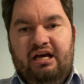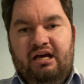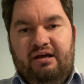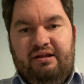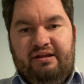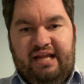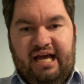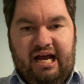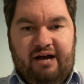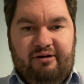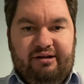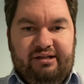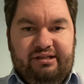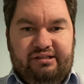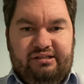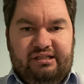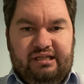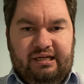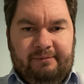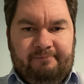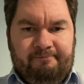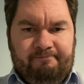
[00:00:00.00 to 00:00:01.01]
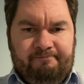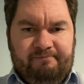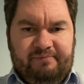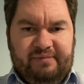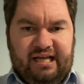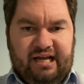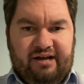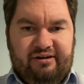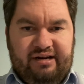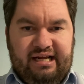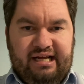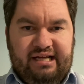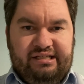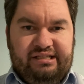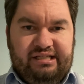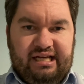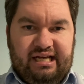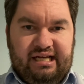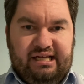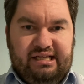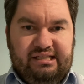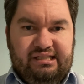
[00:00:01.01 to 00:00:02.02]
Now it's nowadays
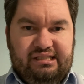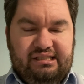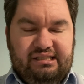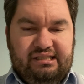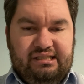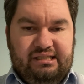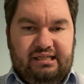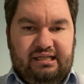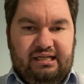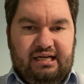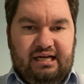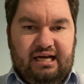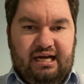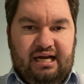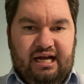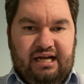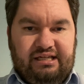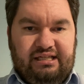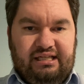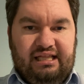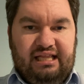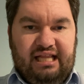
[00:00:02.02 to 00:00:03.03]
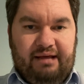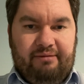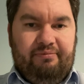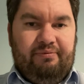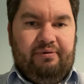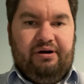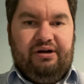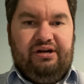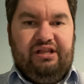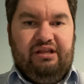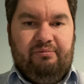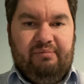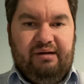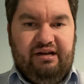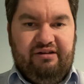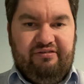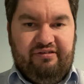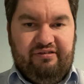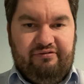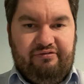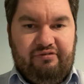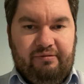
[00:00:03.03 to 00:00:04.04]
it's actually the Labour Party that
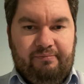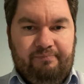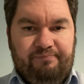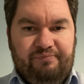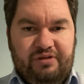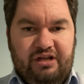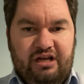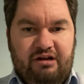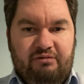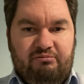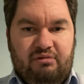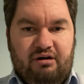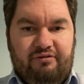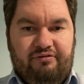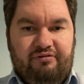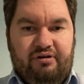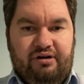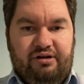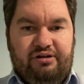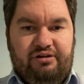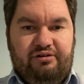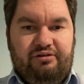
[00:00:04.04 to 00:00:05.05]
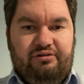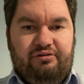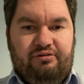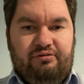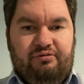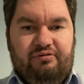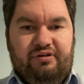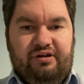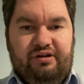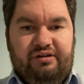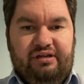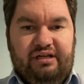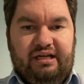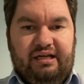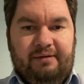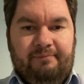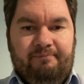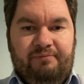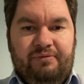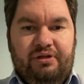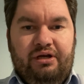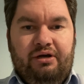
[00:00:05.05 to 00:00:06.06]
benefit from preferential voting
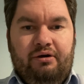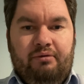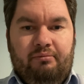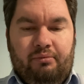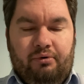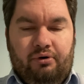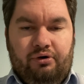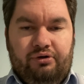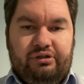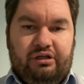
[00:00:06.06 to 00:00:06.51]
more.